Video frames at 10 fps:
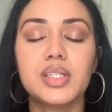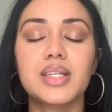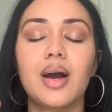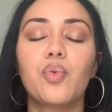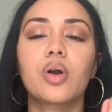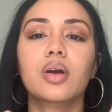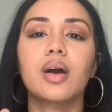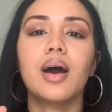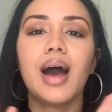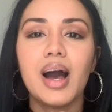that work
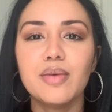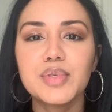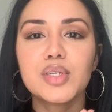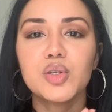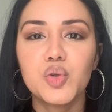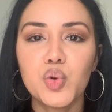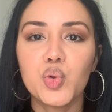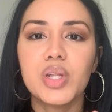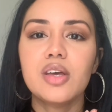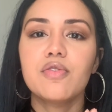
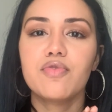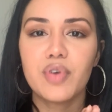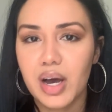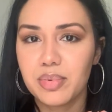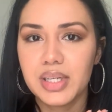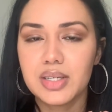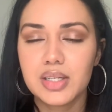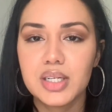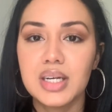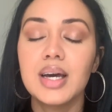absolutely
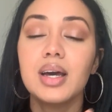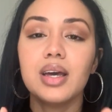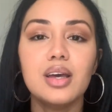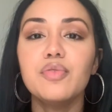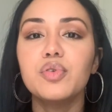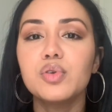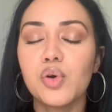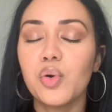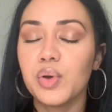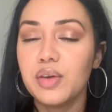fabulously if you
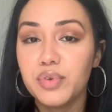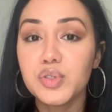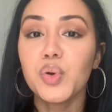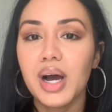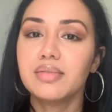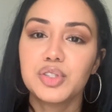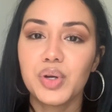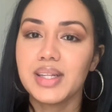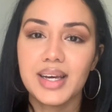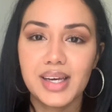do have a
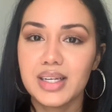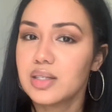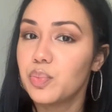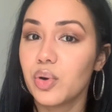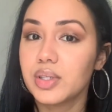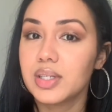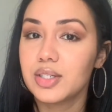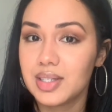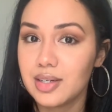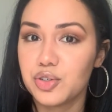drain that can't support the
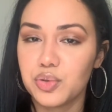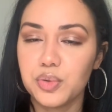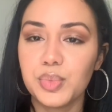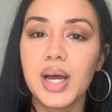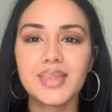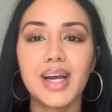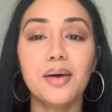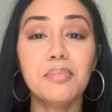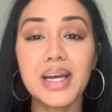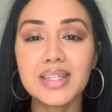sink shroom.
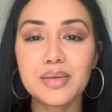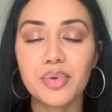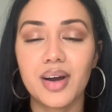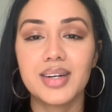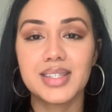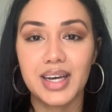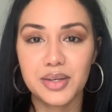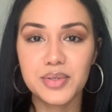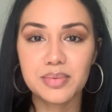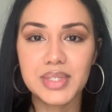Amazing products. I
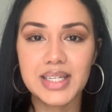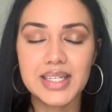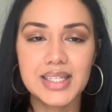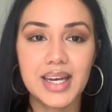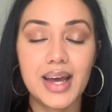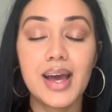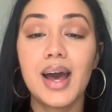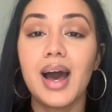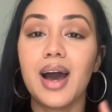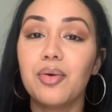use them to this day.
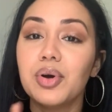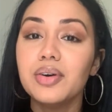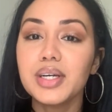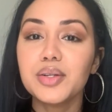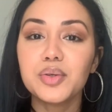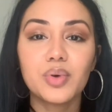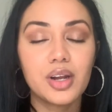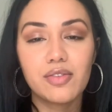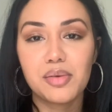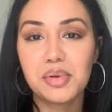I will include one
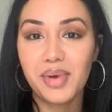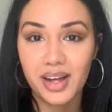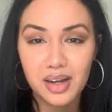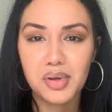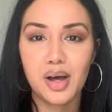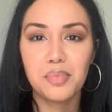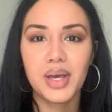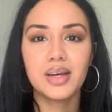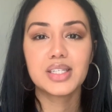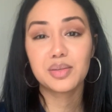of them in my
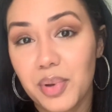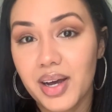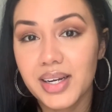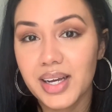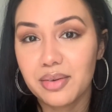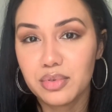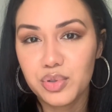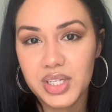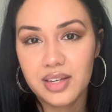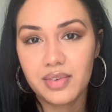upcoming spa night
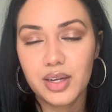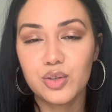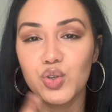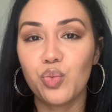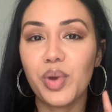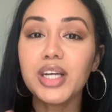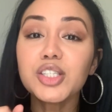routine video, so make